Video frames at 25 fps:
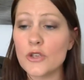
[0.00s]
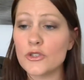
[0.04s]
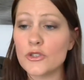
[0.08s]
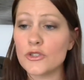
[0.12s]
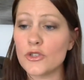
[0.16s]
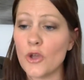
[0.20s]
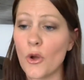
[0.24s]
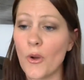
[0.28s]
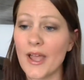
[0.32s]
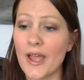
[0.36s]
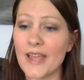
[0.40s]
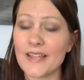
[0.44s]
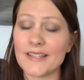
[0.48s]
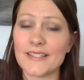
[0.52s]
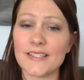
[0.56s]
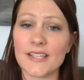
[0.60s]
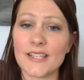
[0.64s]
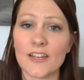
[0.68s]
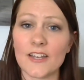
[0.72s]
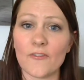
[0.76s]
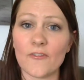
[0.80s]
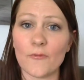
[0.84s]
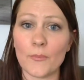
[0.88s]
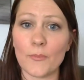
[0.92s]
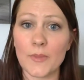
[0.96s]
So
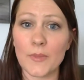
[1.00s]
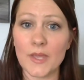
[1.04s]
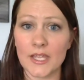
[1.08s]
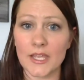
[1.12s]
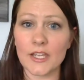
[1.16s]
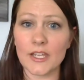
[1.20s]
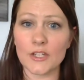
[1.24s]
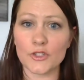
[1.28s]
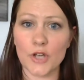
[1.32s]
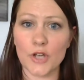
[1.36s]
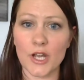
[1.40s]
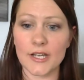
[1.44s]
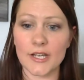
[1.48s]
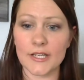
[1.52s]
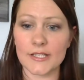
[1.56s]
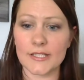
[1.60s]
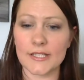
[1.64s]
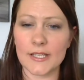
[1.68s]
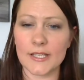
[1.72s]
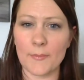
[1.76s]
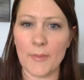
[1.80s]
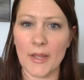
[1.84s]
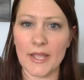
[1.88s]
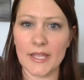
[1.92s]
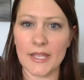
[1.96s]
instead of me trying to
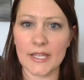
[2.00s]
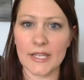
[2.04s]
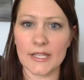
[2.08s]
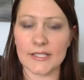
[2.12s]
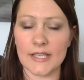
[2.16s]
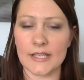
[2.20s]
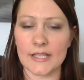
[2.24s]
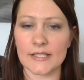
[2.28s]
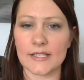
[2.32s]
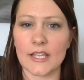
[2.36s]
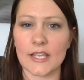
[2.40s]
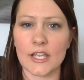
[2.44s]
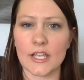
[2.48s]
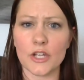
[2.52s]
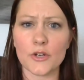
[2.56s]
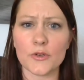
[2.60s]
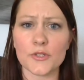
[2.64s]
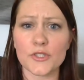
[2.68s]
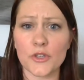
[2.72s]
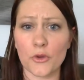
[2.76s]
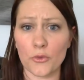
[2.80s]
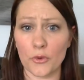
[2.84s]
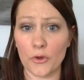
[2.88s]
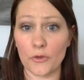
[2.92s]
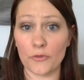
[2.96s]
see my kids as
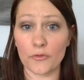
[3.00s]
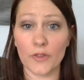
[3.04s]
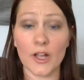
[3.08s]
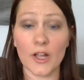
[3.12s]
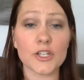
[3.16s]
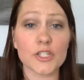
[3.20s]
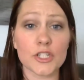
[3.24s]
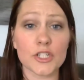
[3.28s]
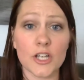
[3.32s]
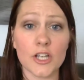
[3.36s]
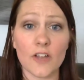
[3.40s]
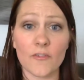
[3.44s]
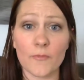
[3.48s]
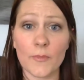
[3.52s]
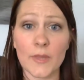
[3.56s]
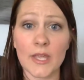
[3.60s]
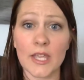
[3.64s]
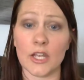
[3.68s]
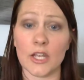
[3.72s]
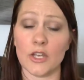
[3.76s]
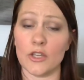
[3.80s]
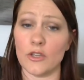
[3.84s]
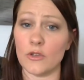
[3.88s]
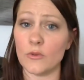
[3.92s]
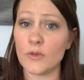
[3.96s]
here's a reflection of
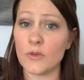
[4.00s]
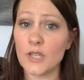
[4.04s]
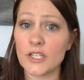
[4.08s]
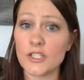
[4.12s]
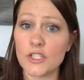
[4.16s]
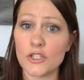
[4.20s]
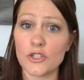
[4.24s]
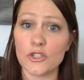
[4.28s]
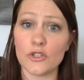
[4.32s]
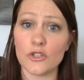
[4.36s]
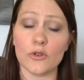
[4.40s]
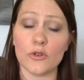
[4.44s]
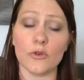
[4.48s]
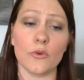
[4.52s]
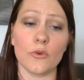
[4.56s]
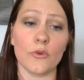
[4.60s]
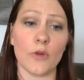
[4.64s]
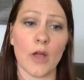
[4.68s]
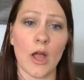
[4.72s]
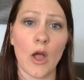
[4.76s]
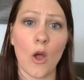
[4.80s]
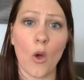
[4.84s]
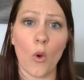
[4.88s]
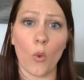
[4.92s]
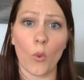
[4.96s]
me and you need to do
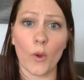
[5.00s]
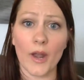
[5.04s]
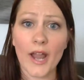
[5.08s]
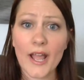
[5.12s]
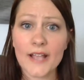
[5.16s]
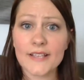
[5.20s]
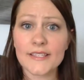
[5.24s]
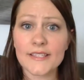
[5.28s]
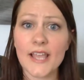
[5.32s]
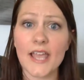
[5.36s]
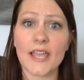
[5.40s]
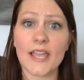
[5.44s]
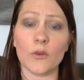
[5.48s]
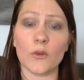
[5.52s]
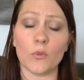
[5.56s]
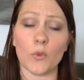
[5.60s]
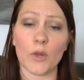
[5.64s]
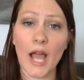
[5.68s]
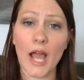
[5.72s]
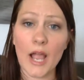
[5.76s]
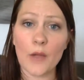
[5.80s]
what I say and what